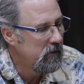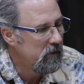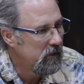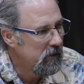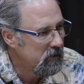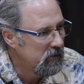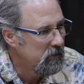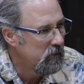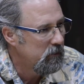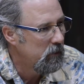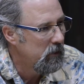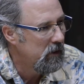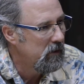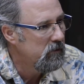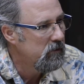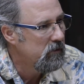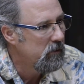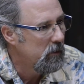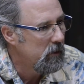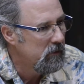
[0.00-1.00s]
And this
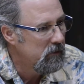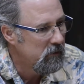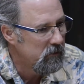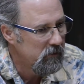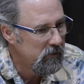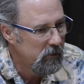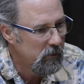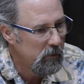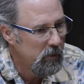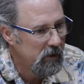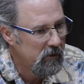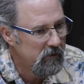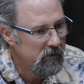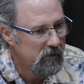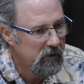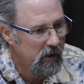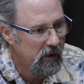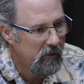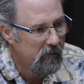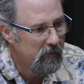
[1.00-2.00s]
instrument, this new
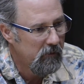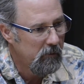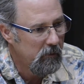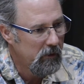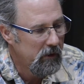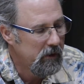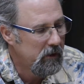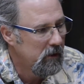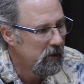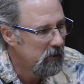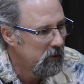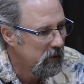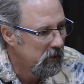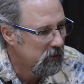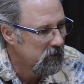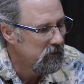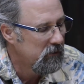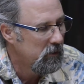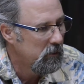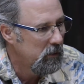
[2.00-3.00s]
benchtop from LECO,
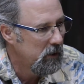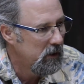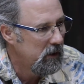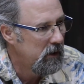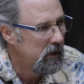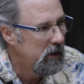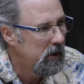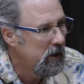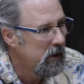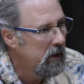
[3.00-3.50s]
looks to be